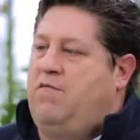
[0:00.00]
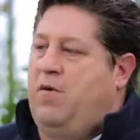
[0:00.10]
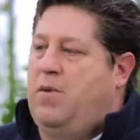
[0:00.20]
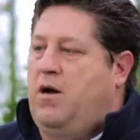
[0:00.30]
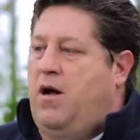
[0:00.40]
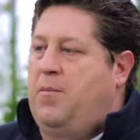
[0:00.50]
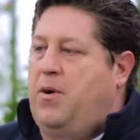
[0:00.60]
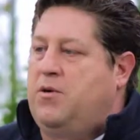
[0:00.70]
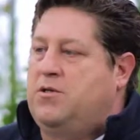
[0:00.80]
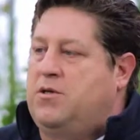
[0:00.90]

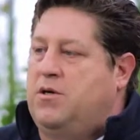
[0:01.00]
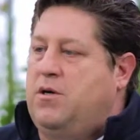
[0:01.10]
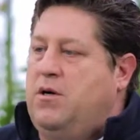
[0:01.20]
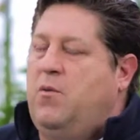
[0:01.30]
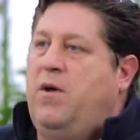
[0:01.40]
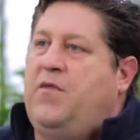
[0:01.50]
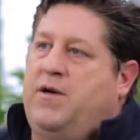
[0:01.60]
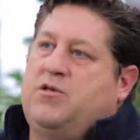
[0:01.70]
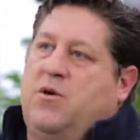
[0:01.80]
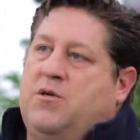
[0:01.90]
vermicomposter within
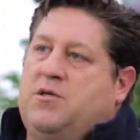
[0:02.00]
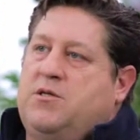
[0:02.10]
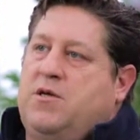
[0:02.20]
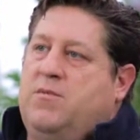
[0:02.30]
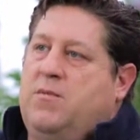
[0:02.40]
a soil system.